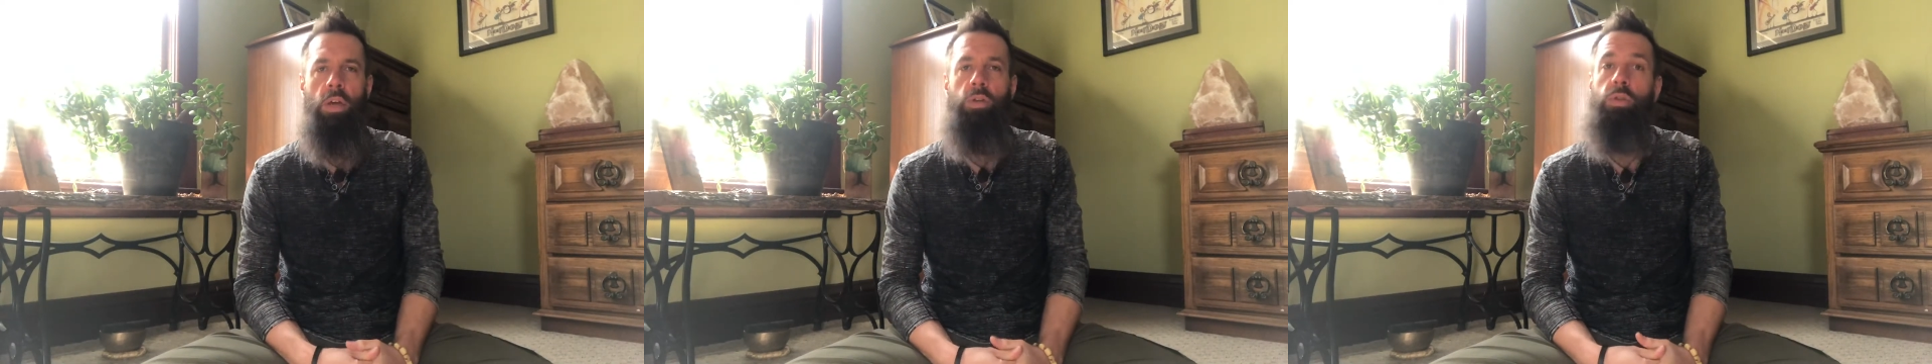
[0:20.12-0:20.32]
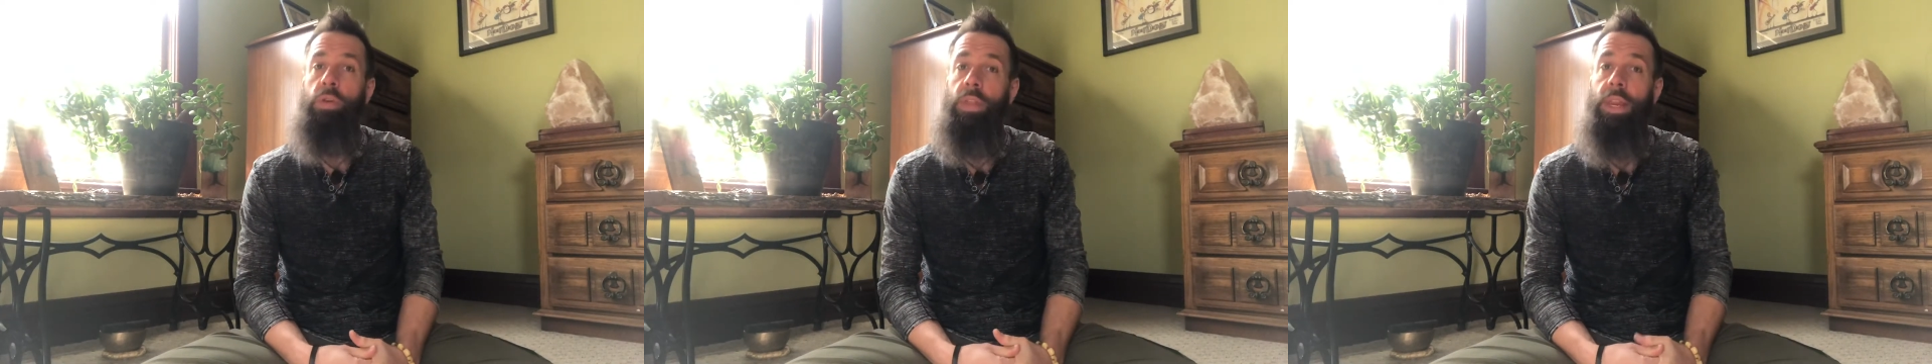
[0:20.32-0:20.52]

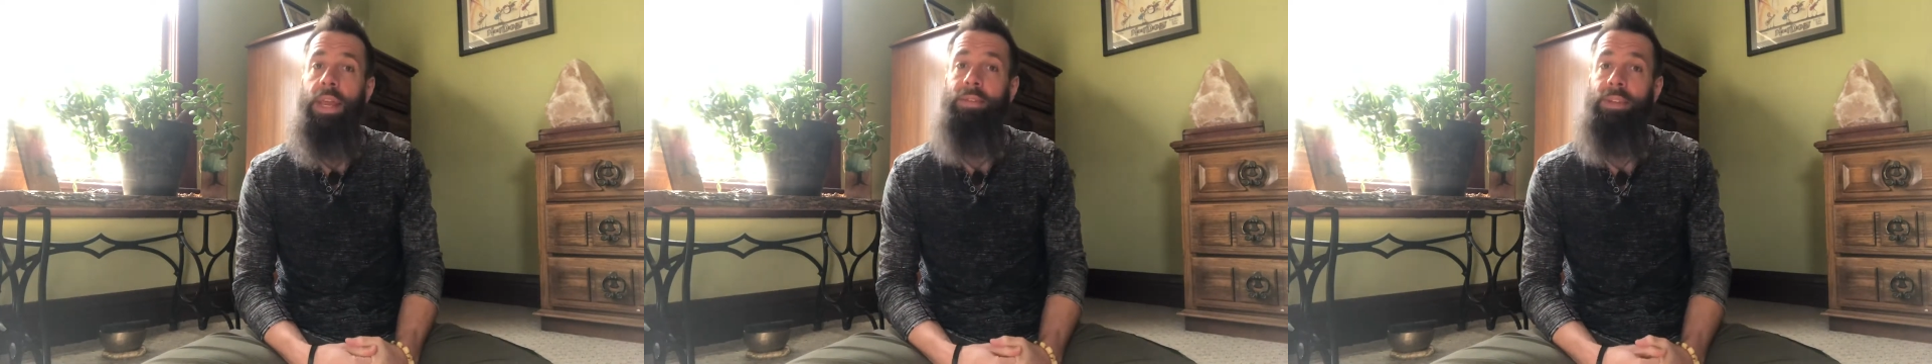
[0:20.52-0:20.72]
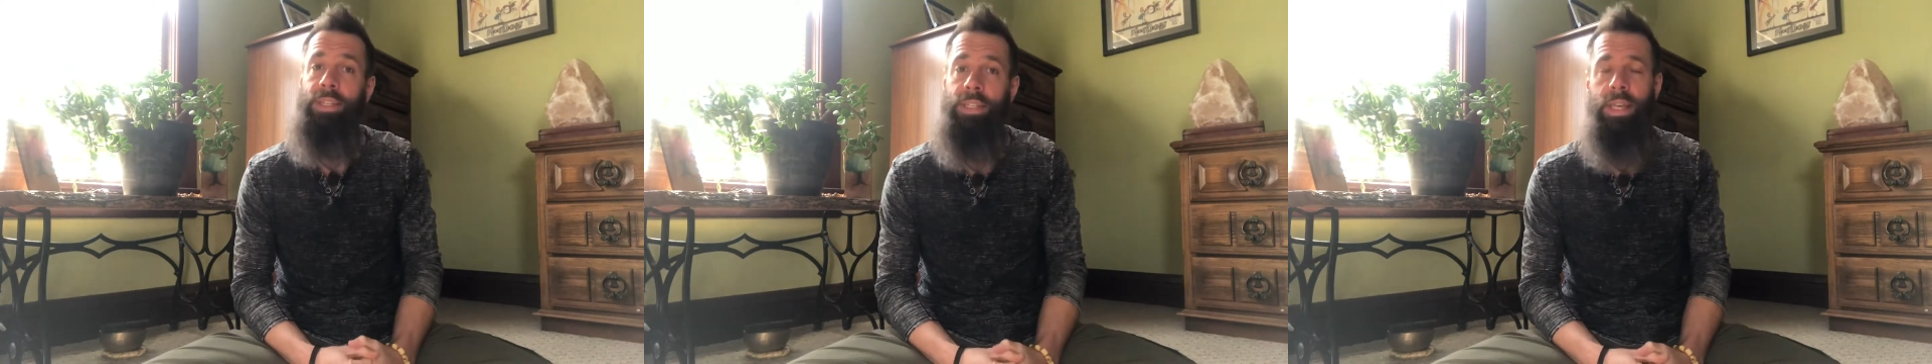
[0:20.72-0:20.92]
to the
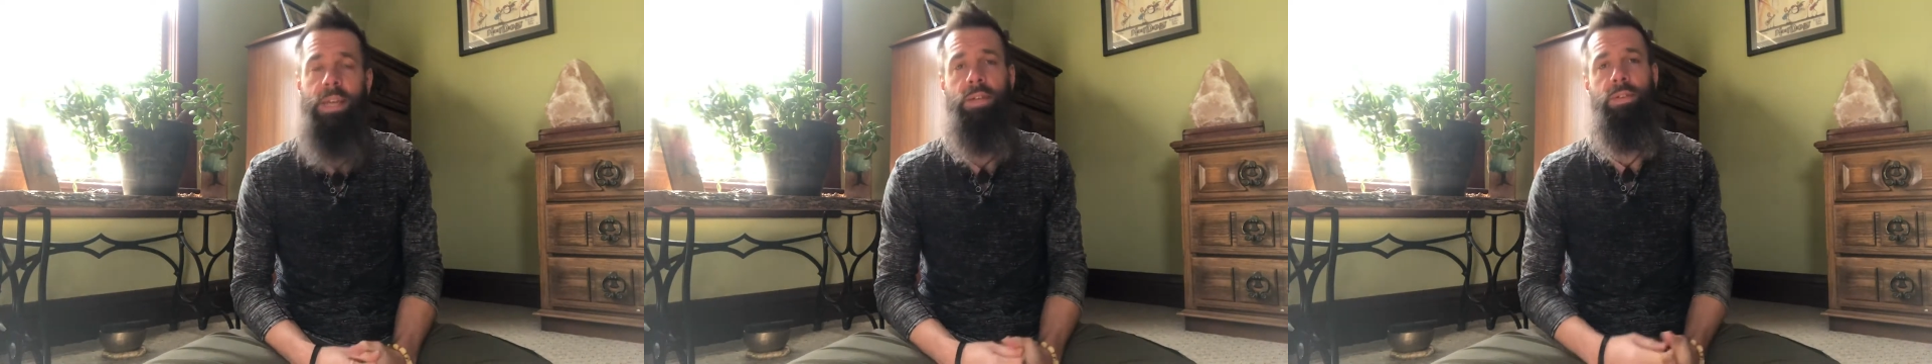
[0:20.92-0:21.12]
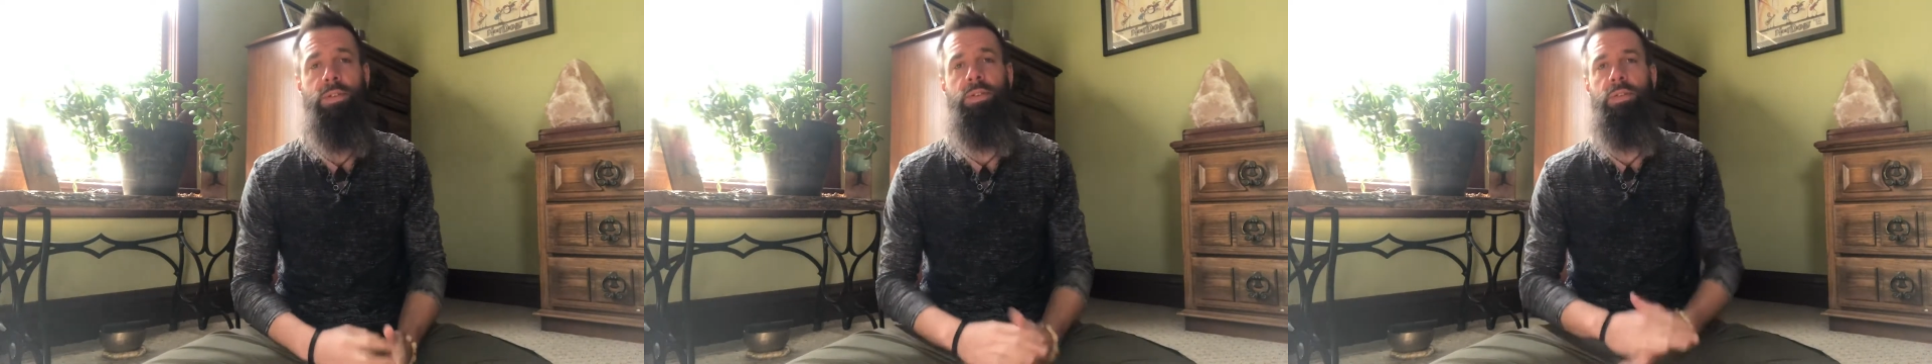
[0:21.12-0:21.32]
Navy
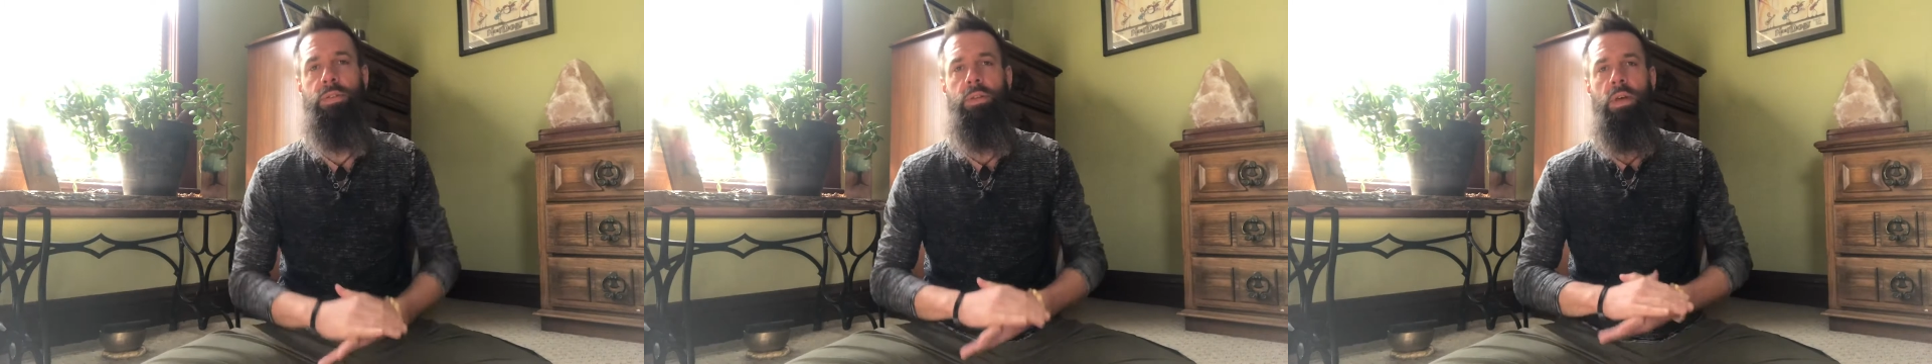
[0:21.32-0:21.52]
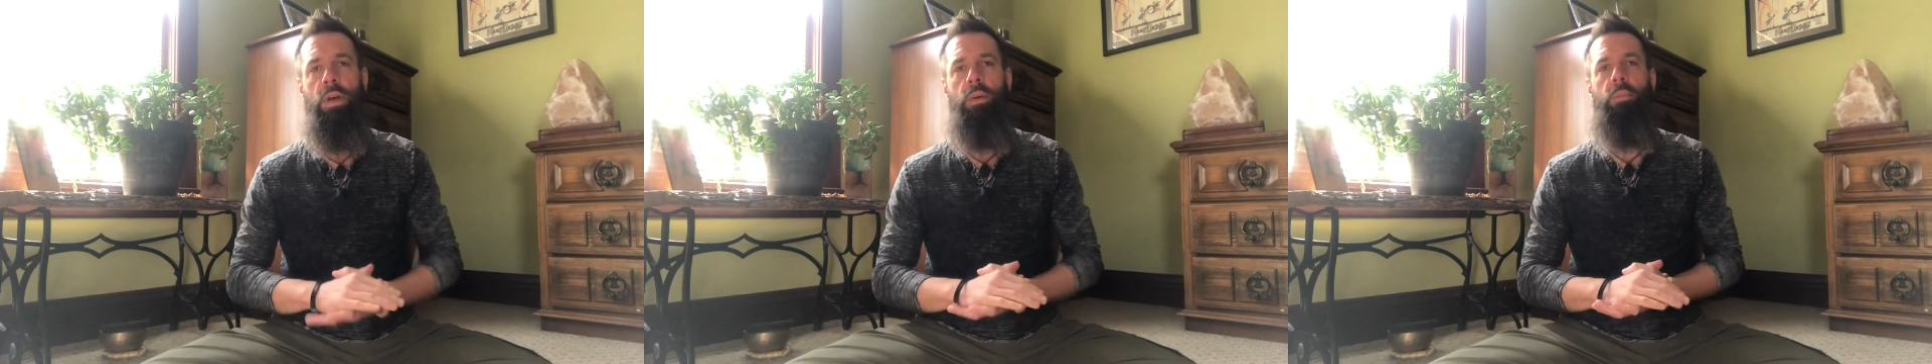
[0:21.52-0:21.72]
SEALs
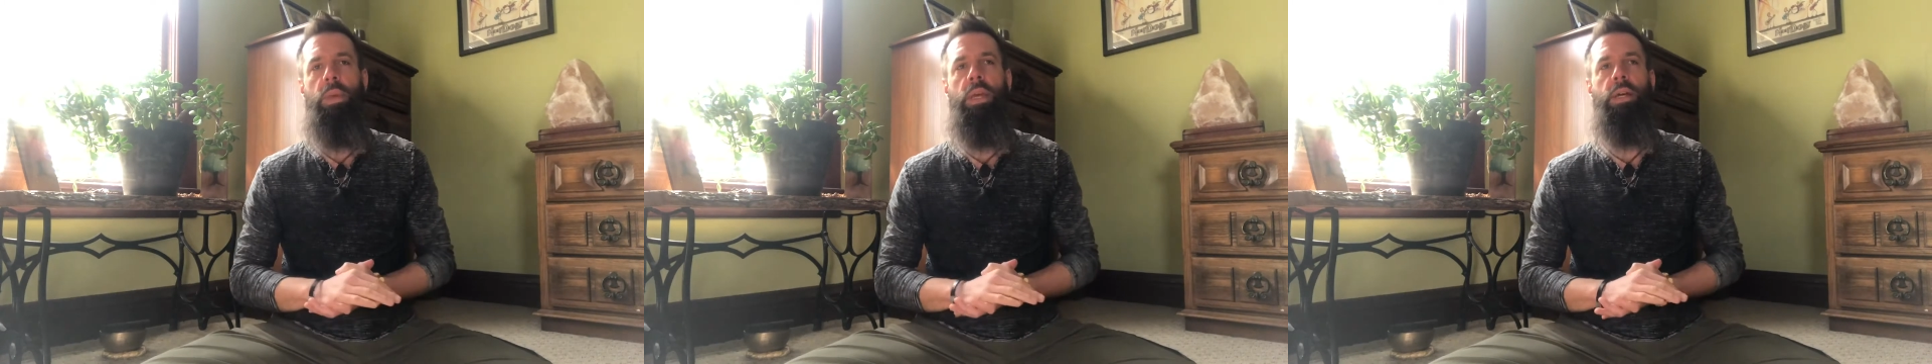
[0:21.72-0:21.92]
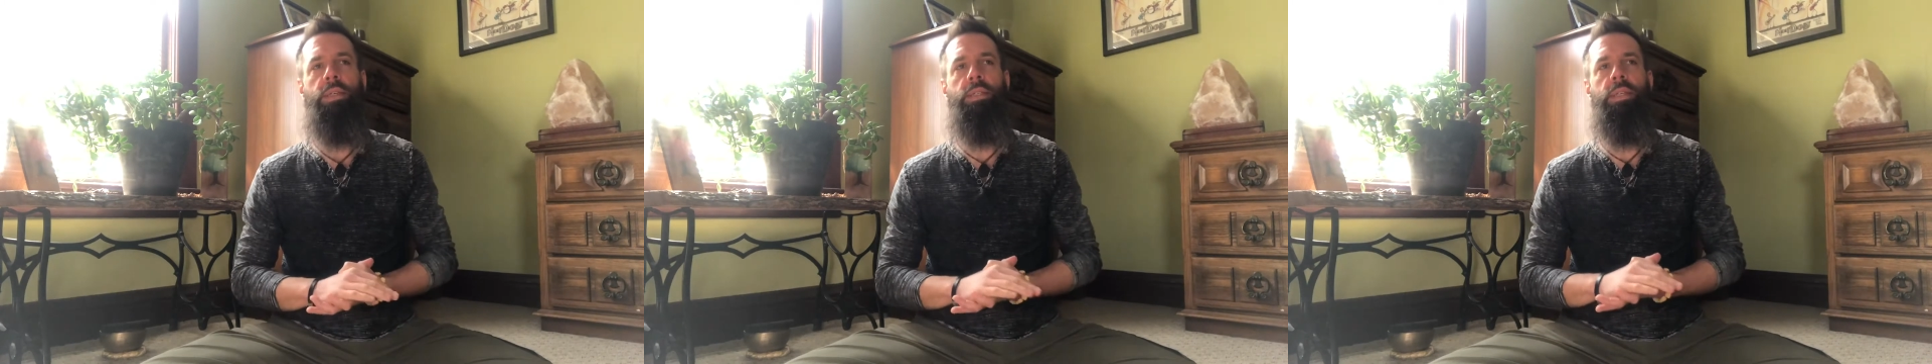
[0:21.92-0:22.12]

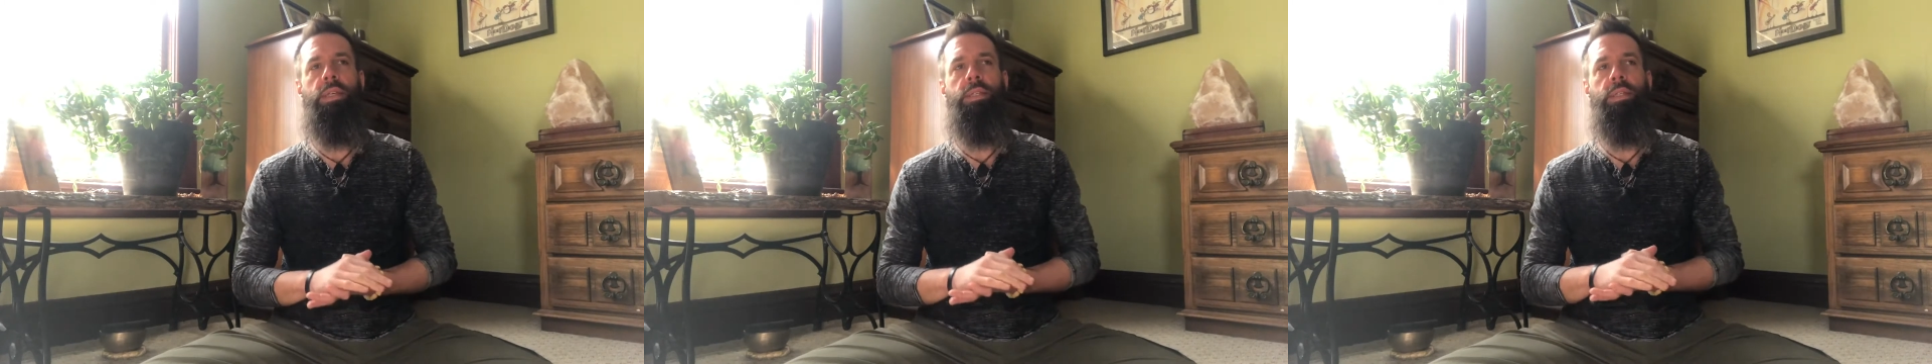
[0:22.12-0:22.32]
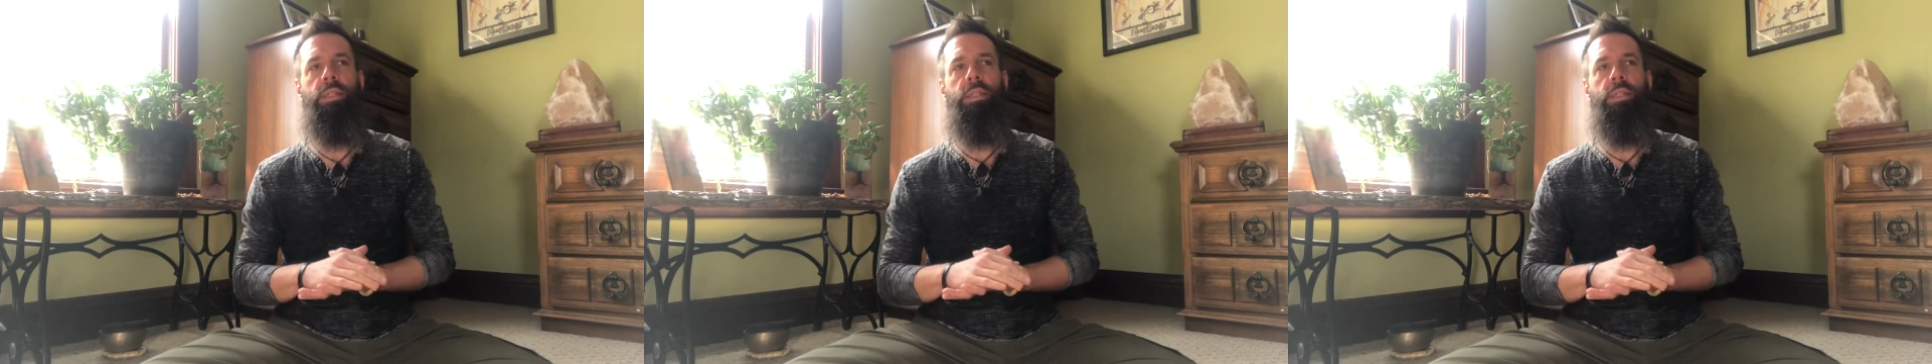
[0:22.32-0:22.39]
because this